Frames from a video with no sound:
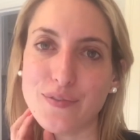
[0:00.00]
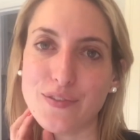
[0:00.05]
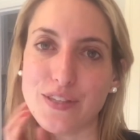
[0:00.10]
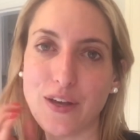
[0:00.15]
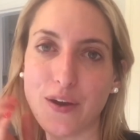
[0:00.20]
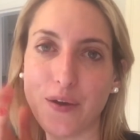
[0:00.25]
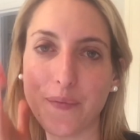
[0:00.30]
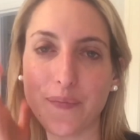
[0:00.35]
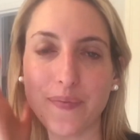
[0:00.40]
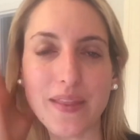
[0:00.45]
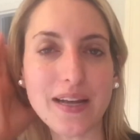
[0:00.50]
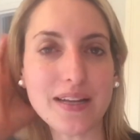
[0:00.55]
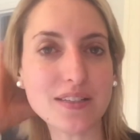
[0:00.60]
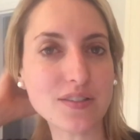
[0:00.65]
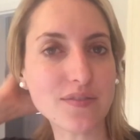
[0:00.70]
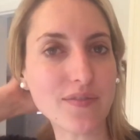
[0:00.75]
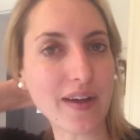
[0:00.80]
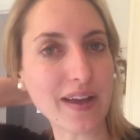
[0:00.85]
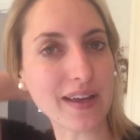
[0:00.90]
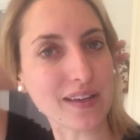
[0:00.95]
So
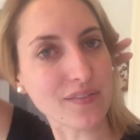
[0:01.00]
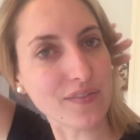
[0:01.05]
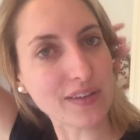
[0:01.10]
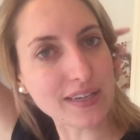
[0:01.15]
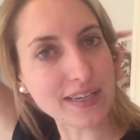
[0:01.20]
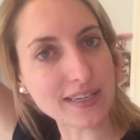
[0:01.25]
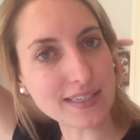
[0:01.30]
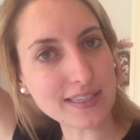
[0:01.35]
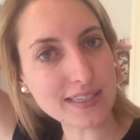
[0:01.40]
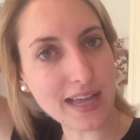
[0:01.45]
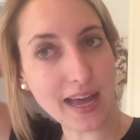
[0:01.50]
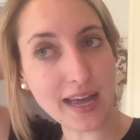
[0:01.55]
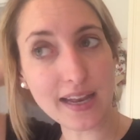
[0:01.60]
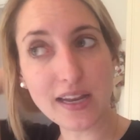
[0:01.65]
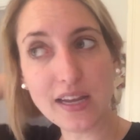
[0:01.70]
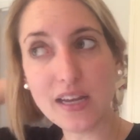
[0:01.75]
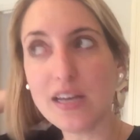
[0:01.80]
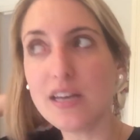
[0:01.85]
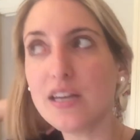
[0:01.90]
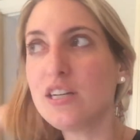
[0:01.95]
that's fine if he does
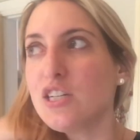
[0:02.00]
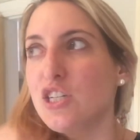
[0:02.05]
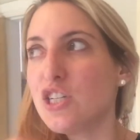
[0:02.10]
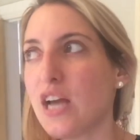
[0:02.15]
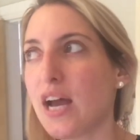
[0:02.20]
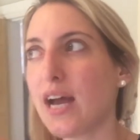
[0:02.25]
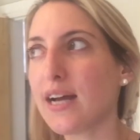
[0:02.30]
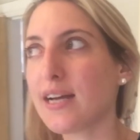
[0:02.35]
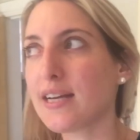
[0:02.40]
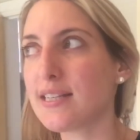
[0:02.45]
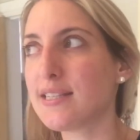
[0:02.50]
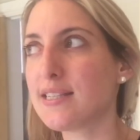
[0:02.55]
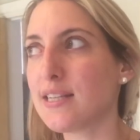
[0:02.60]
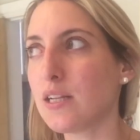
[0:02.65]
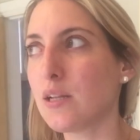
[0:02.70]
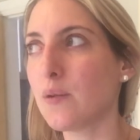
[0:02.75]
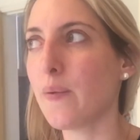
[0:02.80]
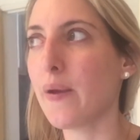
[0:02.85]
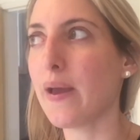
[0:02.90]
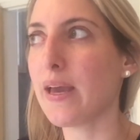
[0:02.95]
that. Jack is
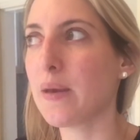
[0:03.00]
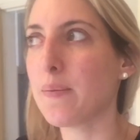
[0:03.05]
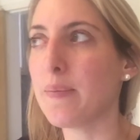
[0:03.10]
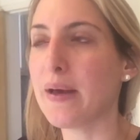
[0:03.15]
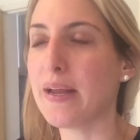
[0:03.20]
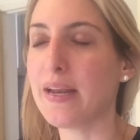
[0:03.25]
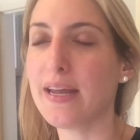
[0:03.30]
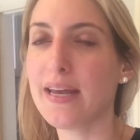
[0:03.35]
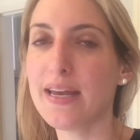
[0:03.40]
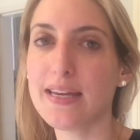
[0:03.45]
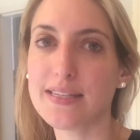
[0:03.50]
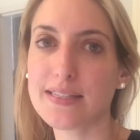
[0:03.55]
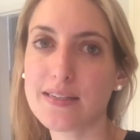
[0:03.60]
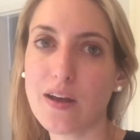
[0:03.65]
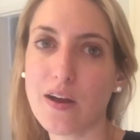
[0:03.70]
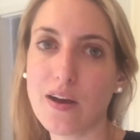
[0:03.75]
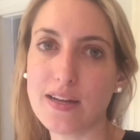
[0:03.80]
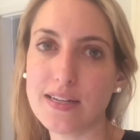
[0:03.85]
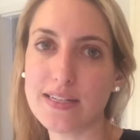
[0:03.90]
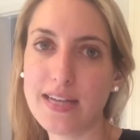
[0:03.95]
still awake, but he's
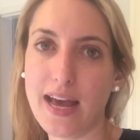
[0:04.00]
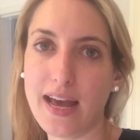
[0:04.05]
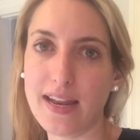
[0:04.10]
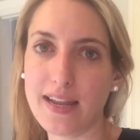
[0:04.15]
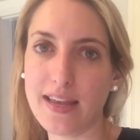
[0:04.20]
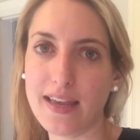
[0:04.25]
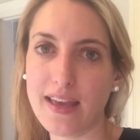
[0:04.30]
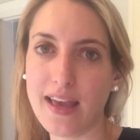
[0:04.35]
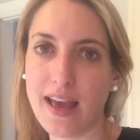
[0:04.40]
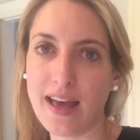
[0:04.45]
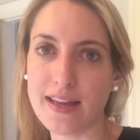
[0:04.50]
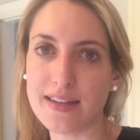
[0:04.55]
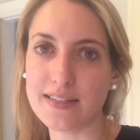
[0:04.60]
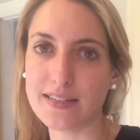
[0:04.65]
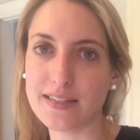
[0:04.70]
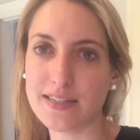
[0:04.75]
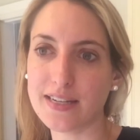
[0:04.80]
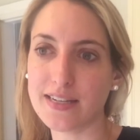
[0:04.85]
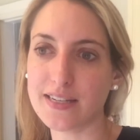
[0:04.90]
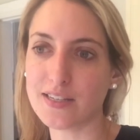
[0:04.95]
got a teddy
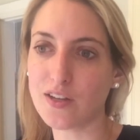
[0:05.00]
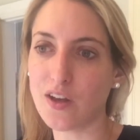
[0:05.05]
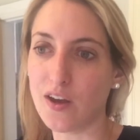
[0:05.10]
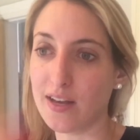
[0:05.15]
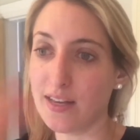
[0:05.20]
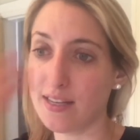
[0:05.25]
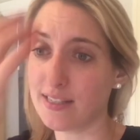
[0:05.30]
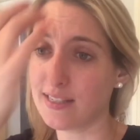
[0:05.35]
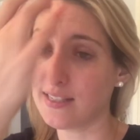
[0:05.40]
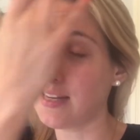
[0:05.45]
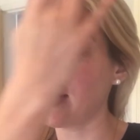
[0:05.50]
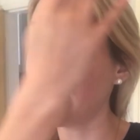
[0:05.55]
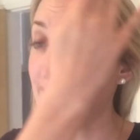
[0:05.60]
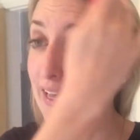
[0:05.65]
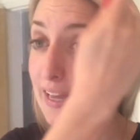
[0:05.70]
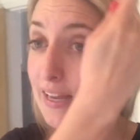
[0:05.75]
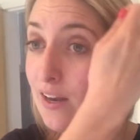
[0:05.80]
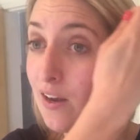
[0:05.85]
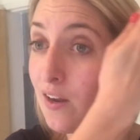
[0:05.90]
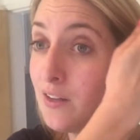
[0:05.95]
and he's got his
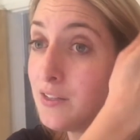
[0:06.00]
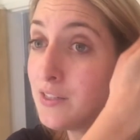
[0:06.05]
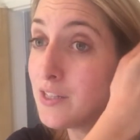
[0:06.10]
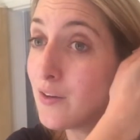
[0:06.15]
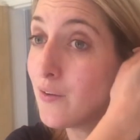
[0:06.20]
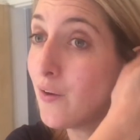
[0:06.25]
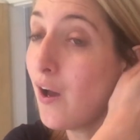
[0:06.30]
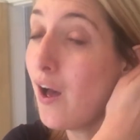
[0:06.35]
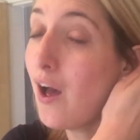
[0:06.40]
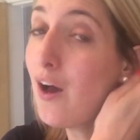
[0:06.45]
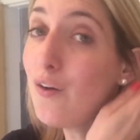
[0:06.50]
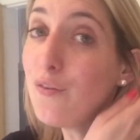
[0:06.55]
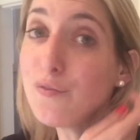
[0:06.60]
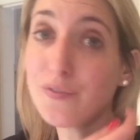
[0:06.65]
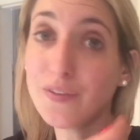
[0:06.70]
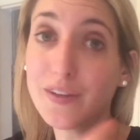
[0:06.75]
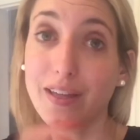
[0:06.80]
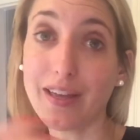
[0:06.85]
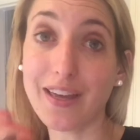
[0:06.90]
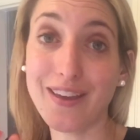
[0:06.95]
nightlight on, so
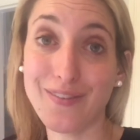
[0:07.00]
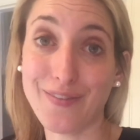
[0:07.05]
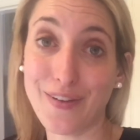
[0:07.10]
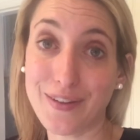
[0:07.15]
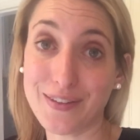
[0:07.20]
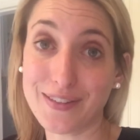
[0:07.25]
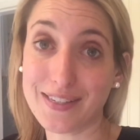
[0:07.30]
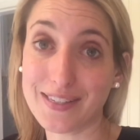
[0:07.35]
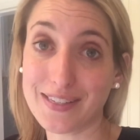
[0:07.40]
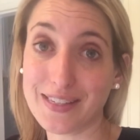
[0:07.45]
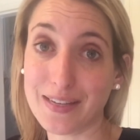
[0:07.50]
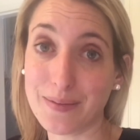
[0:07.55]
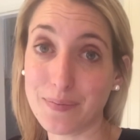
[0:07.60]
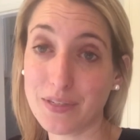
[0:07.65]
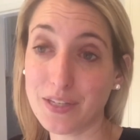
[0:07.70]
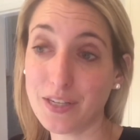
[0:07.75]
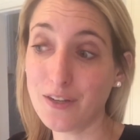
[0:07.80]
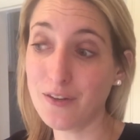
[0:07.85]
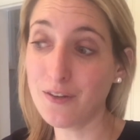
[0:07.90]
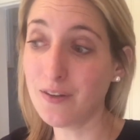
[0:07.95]
hopefully he falls asleep
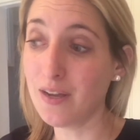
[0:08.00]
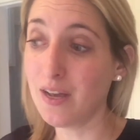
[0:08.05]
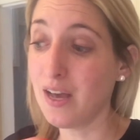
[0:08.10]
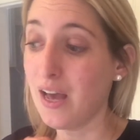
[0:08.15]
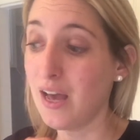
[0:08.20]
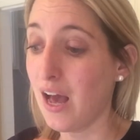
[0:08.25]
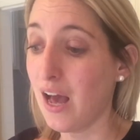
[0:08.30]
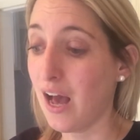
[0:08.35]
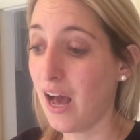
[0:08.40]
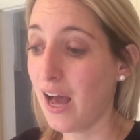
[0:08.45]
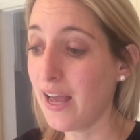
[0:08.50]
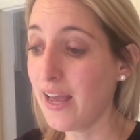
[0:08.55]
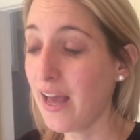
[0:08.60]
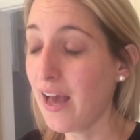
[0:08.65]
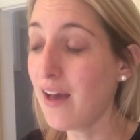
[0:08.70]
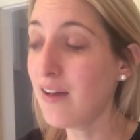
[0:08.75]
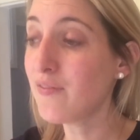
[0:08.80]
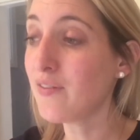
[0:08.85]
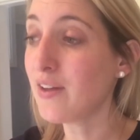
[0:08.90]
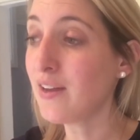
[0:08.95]
soon. I
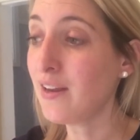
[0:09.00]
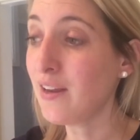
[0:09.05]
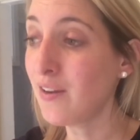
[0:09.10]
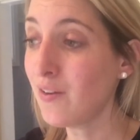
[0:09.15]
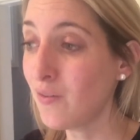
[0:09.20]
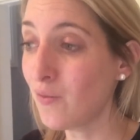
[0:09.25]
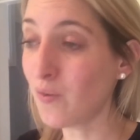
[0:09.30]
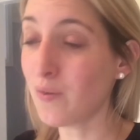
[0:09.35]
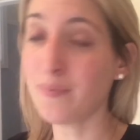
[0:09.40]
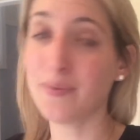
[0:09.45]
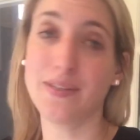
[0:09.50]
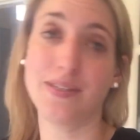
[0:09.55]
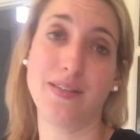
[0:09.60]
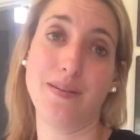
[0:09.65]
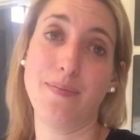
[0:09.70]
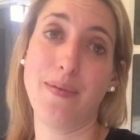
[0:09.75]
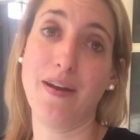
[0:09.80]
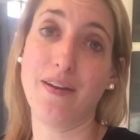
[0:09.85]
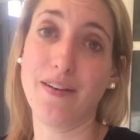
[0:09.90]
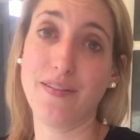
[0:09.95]
have an enormous
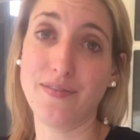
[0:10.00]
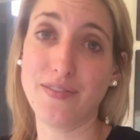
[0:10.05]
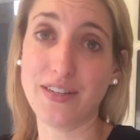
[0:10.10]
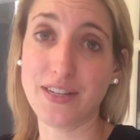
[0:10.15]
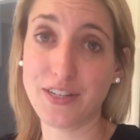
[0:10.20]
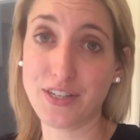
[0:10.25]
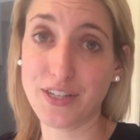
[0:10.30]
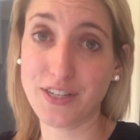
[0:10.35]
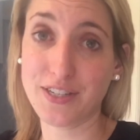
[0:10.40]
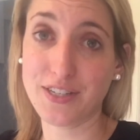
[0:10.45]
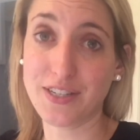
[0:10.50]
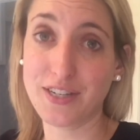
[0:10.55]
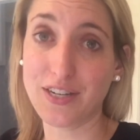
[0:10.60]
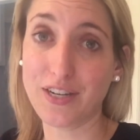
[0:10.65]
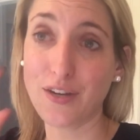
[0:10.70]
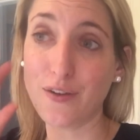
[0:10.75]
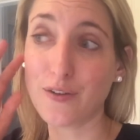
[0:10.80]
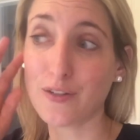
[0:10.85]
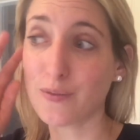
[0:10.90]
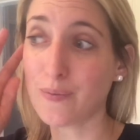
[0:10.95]
amount of dishes to
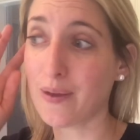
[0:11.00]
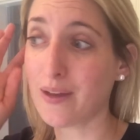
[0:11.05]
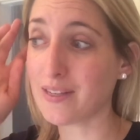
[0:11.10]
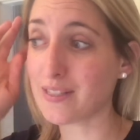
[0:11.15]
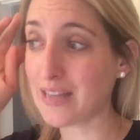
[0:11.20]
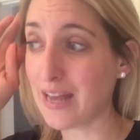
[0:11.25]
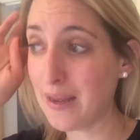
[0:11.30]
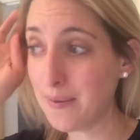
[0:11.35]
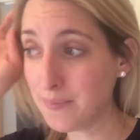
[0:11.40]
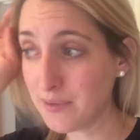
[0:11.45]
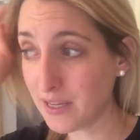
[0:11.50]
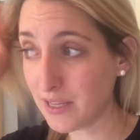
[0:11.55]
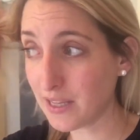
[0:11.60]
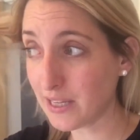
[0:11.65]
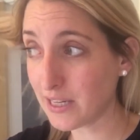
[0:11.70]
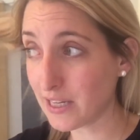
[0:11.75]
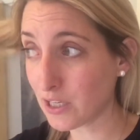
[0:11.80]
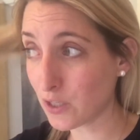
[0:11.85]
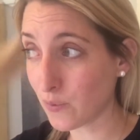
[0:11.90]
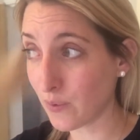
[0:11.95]
do as well as empty
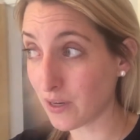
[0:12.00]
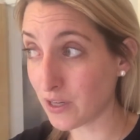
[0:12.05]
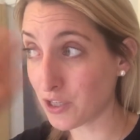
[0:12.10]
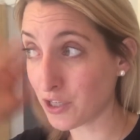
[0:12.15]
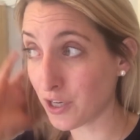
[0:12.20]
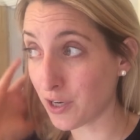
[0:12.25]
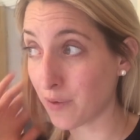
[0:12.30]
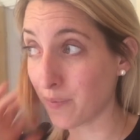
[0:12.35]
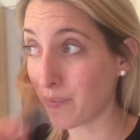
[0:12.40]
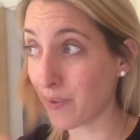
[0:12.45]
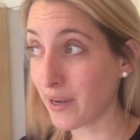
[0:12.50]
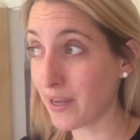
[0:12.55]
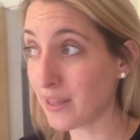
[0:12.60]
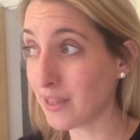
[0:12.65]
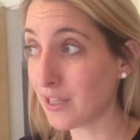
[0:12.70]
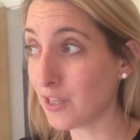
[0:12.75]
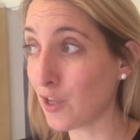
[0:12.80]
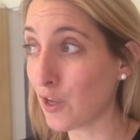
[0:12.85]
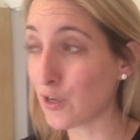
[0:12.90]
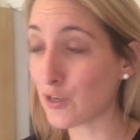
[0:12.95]
the dishwasher, bring in
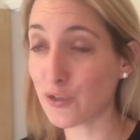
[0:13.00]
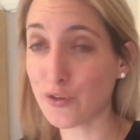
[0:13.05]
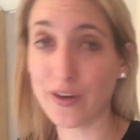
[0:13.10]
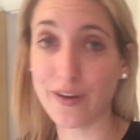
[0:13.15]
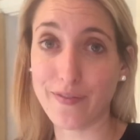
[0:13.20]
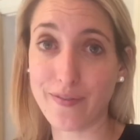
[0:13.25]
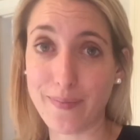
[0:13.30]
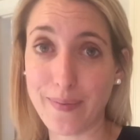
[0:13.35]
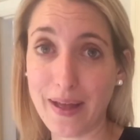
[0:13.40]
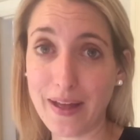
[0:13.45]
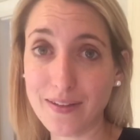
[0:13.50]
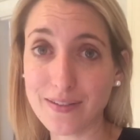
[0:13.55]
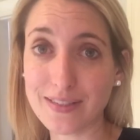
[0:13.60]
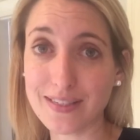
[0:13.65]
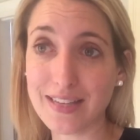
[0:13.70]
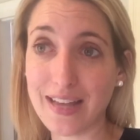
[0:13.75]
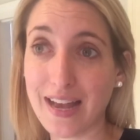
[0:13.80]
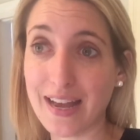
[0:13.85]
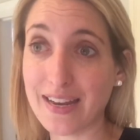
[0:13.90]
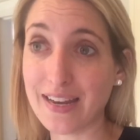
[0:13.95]
the laundry from
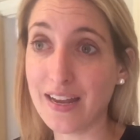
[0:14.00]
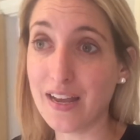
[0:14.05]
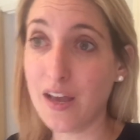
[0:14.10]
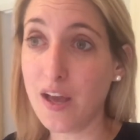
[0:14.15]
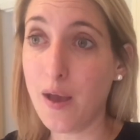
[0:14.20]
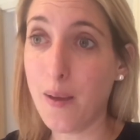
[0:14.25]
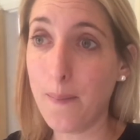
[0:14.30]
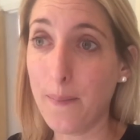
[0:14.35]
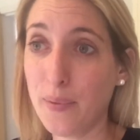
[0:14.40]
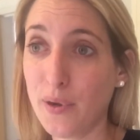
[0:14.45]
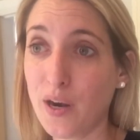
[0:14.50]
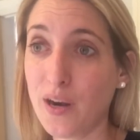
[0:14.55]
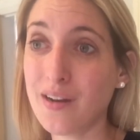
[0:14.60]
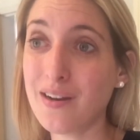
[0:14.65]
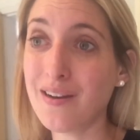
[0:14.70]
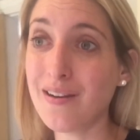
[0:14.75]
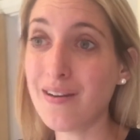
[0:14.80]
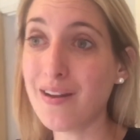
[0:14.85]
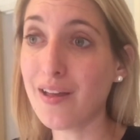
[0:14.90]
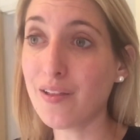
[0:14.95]
outside, put on
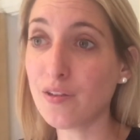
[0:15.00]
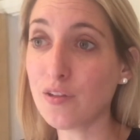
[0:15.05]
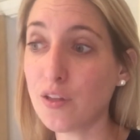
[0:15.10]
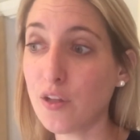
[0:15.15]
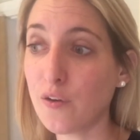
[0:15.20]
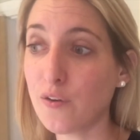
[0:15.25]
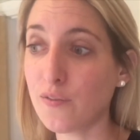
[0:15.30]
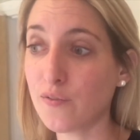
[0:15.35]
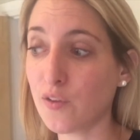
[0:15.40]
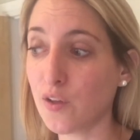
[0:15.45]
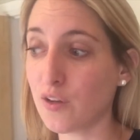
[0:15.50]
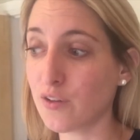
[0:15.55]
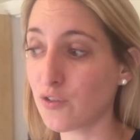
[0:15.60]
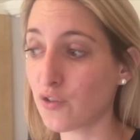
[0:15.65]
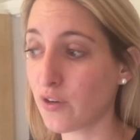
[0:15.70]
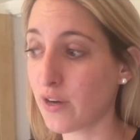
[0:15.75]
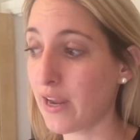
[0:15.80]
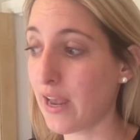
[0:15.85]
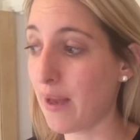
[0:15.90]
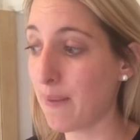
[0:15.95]
another load of
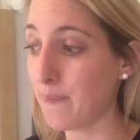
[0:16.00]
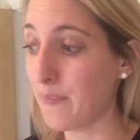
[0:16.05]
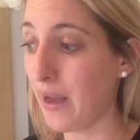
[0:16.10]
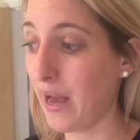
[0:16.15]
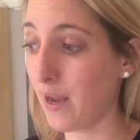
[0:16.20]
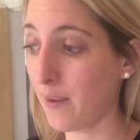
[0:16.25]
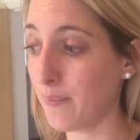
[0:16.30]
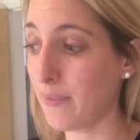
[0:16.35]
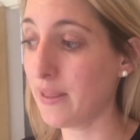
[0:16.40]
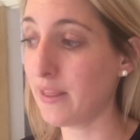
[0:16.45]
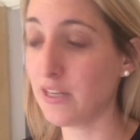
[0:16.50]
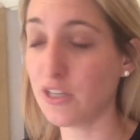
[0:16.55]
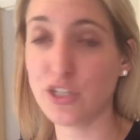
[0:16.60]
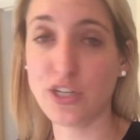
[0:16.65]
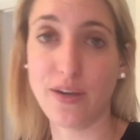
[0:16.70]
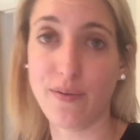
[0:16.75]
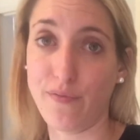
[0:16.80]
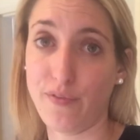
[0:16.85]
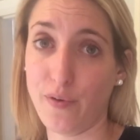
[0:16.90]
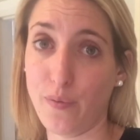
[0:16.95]
laundry, and pack my
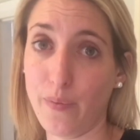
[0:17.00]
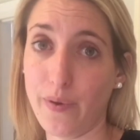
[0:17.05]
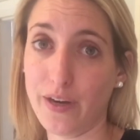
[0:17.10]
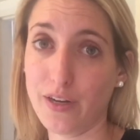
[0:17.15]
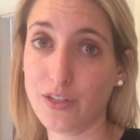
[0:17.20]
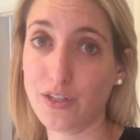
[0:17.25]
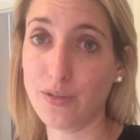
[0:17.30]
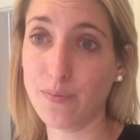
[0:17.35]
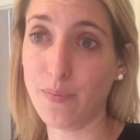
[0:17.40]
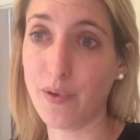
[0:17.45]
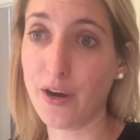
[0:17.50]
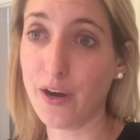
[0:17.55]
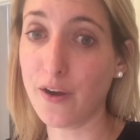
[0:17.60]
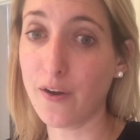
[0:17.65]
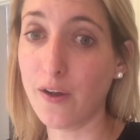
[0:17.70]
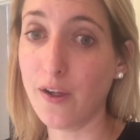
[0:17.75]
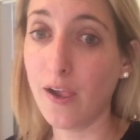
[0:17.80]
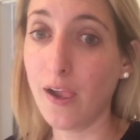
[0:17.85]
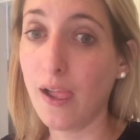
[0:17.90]
lunch up for work tomorrow.